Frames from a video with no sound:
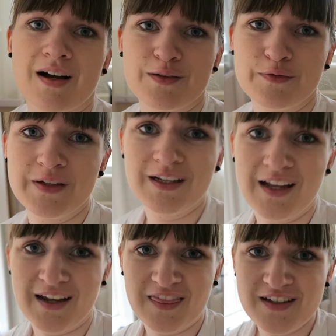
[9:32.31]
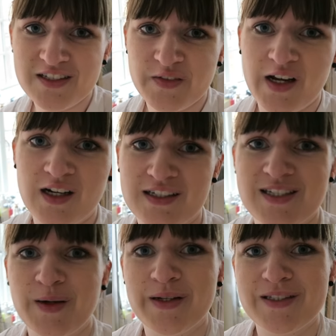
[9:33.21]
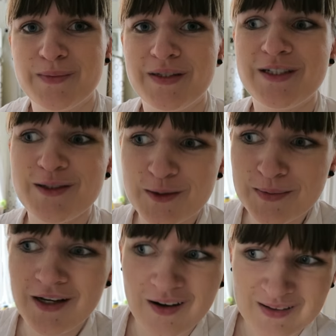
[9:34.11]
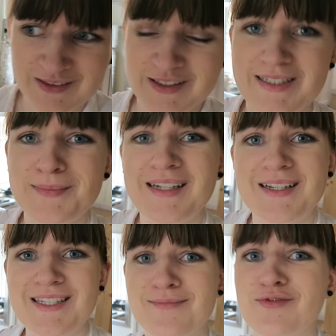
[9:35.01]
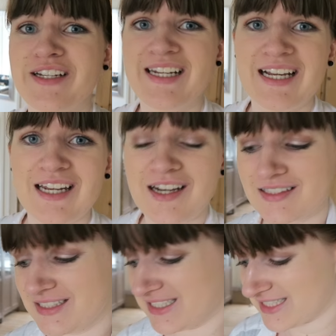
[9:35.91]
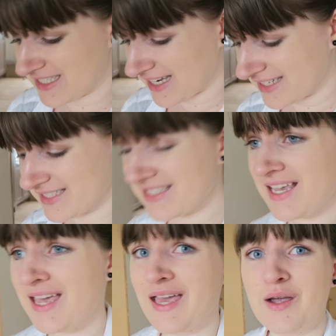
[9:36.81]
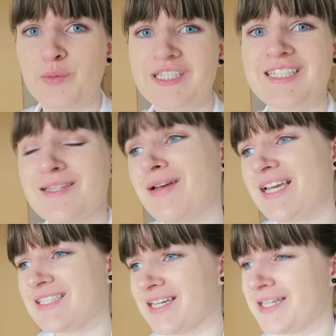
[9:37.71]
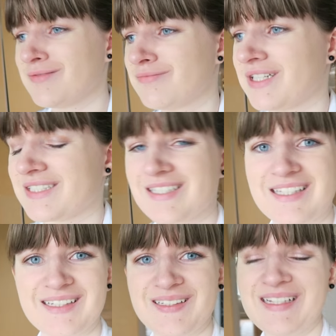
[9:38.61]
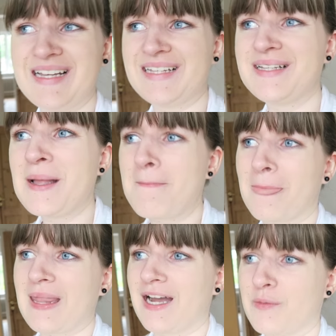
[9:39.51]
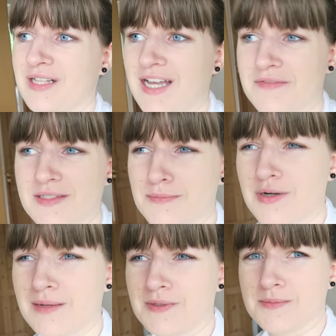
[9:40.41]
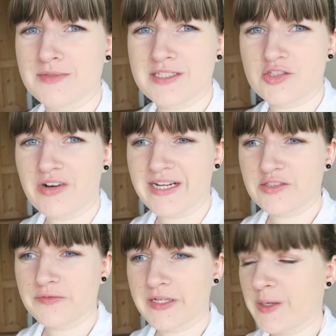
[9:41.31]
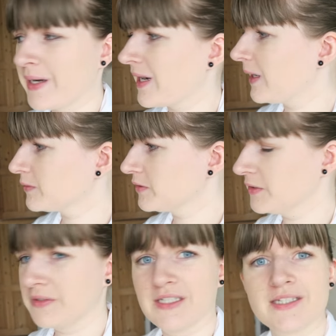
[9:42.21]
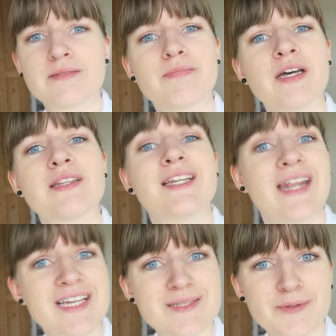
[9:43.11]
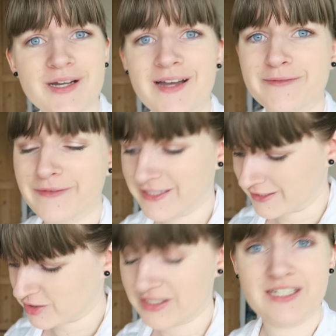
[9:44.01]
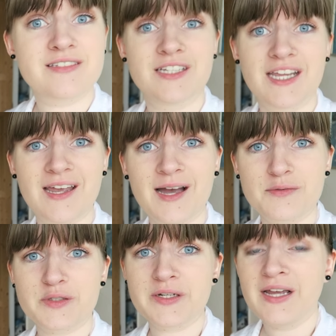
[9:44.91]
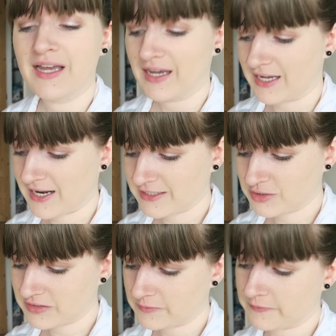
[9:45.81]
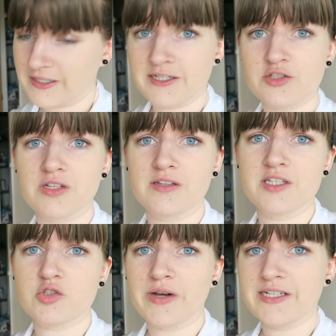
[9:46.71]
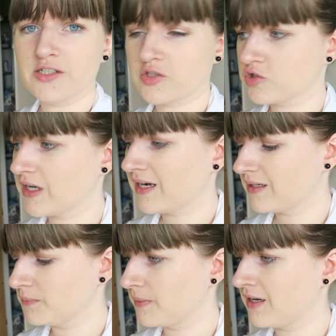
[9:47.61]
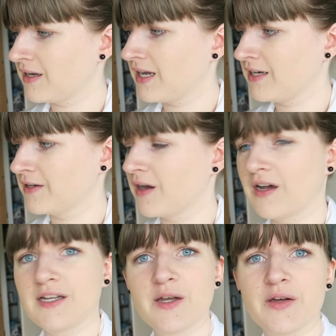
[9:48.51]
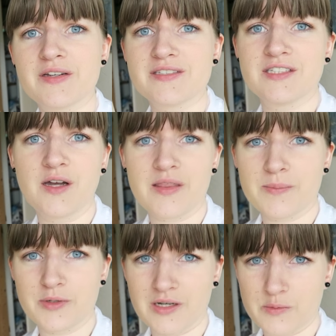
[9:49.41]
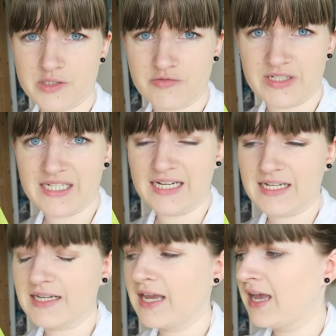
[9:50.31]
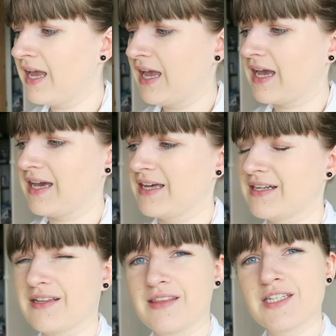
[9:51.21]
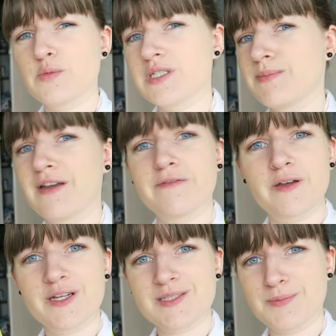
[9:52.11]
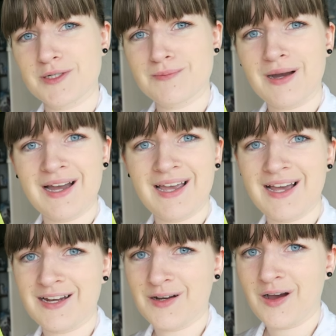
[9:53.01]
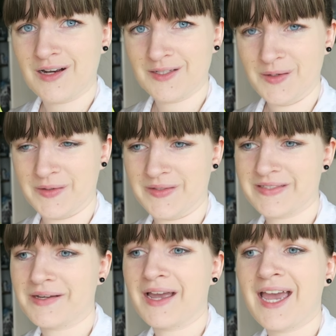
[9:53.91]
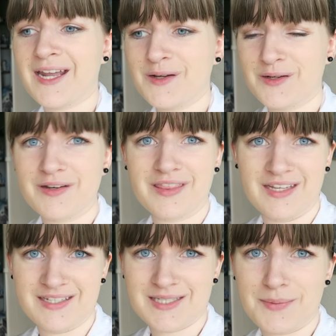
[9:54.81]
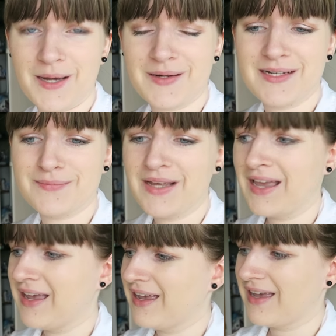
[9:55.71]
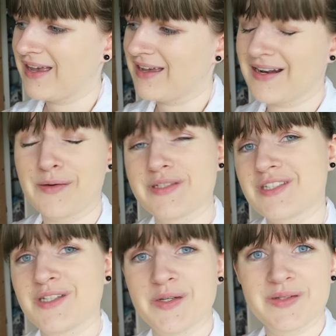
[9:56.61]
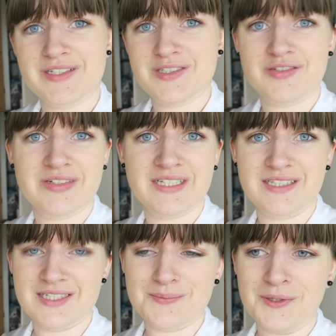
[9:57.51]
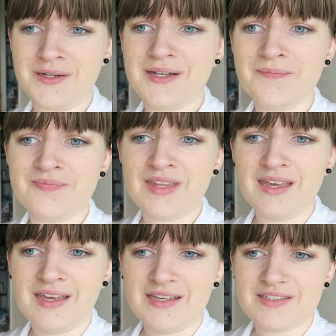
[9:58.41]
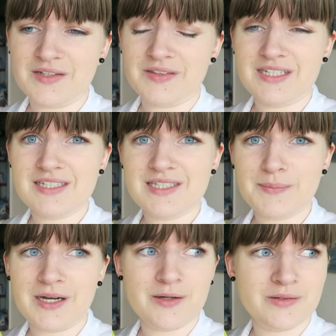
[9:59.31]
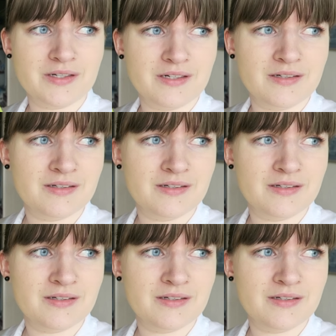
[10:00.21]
I feel like this vlog is going to be super long, just because I'm reading a lot these days, which is amazing, but still I will have some problems trying to figure out how to do this. But the next book I finished, it is The Day After, and I just finished The Strangest Child by Alan Hollinghurst, the other book I was reading. And this was my first book by Alan Hollinghurst. I had heard things about him and I was curious to read this book. So this is about